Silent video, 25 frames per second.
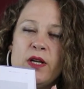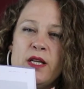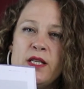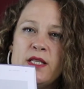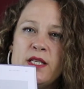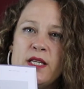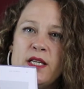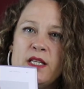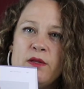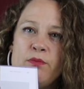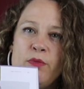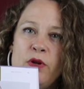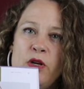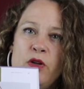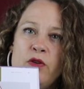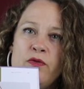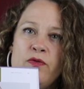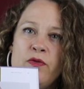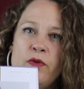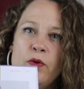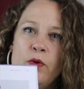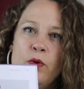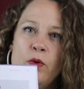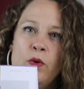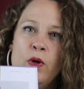It's these
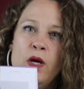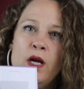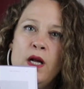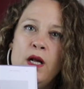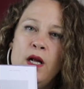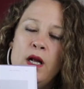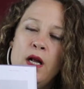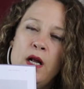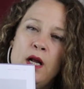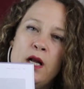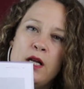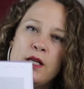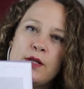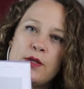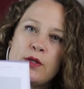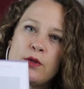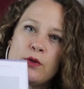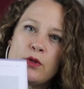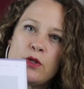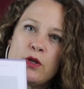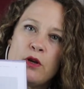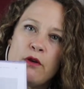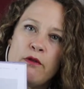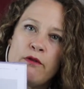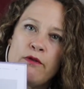beautiful
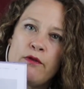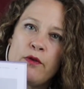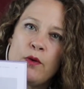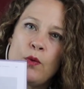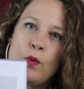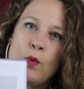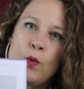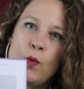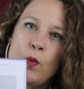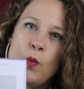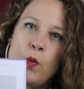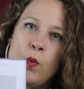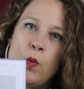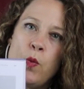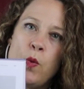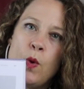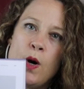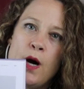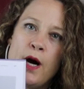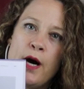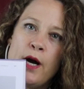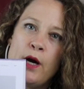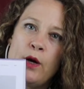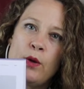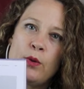sort of
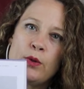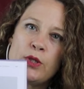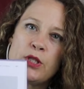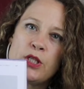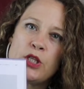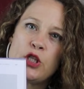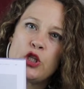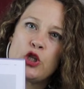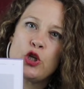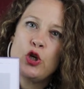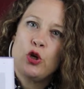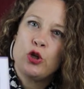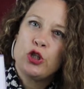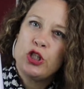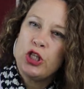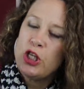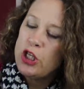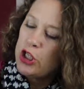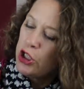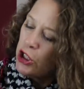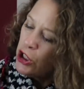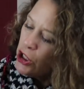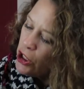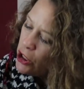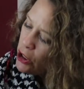wild
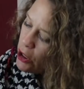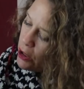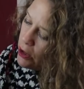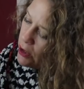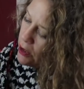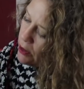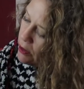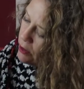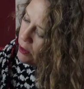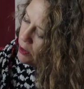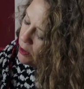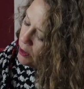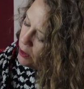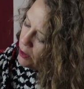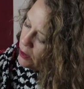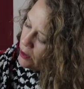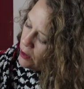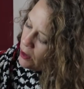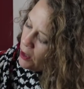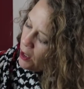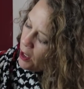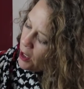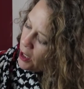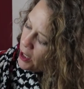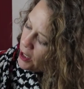Scottish
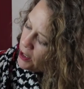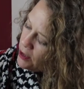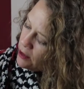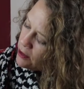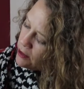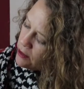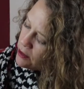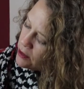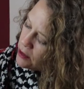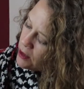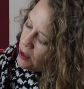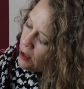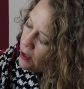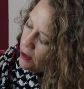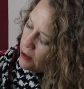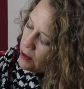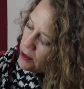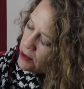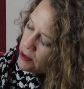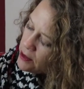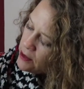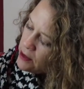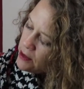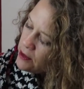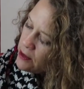Highland
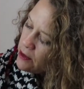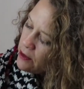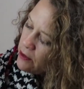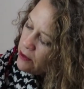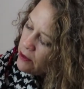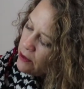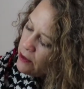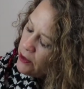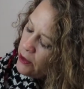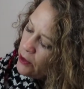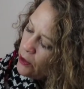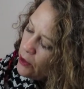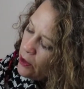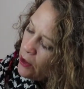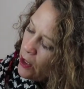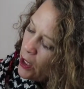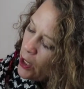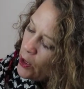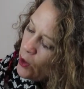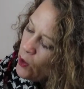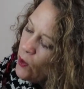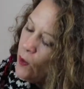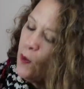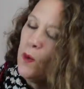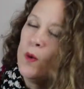colours, you know,
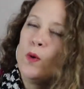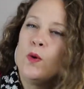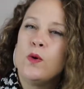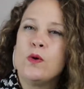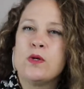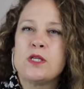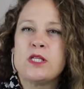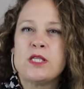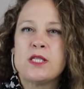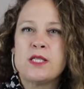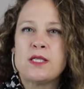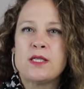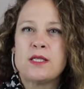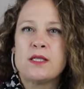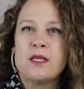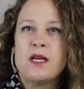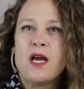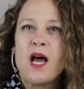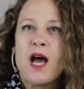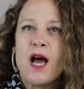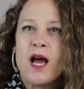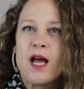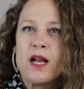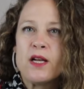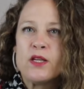like gorse
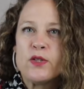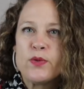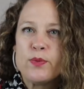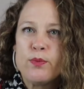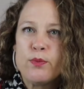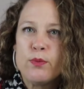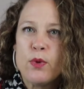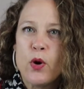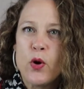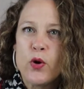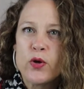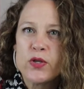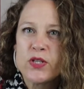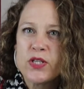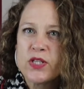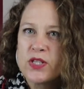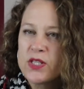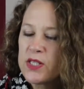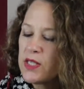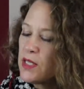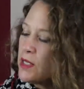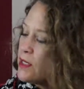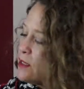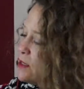and moss